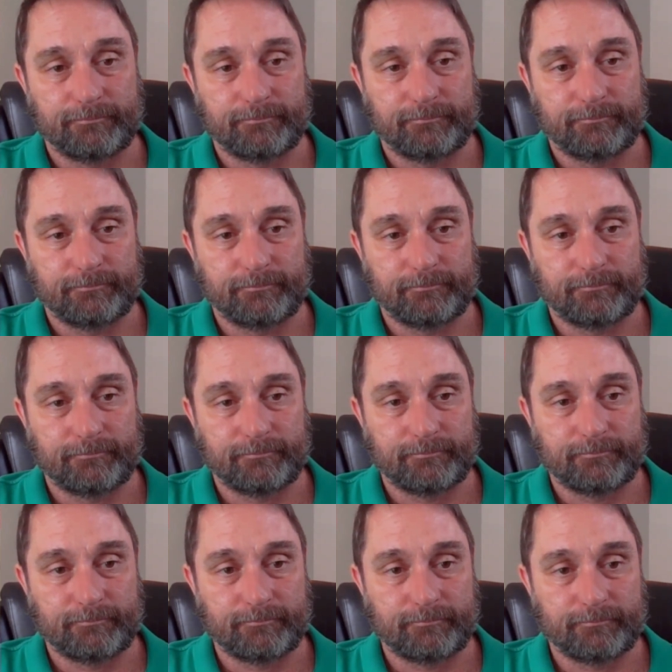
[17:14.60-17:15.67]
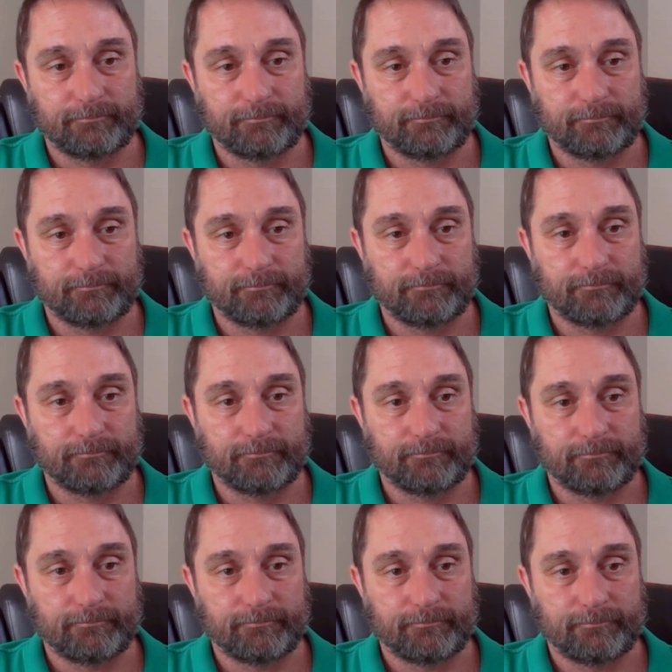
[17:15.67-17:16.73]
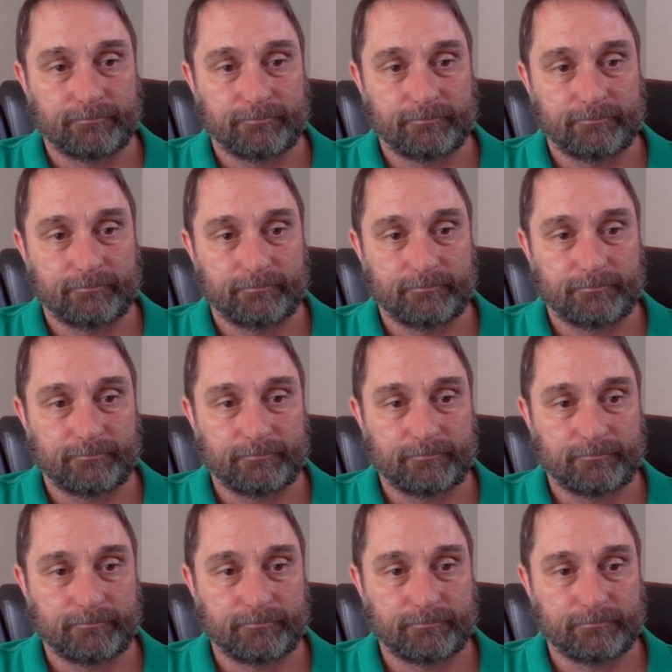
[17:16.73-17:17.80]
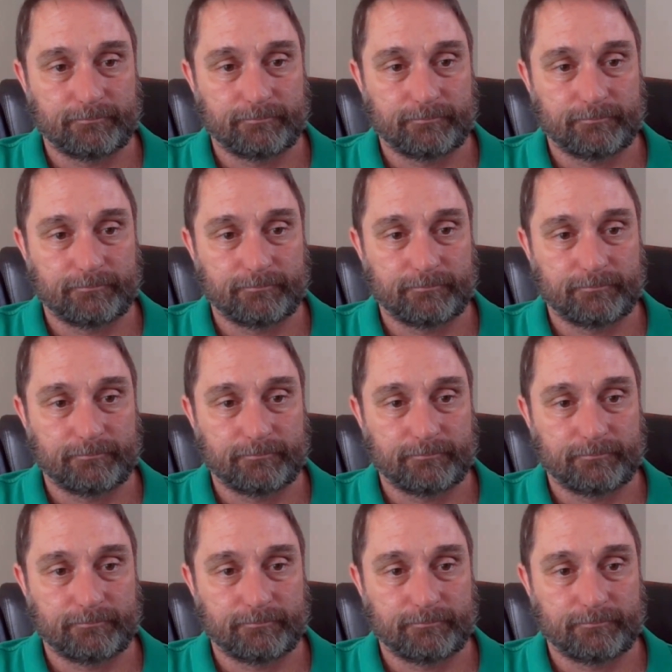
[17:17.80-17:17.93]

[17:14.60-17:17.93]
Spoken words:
(not speaking)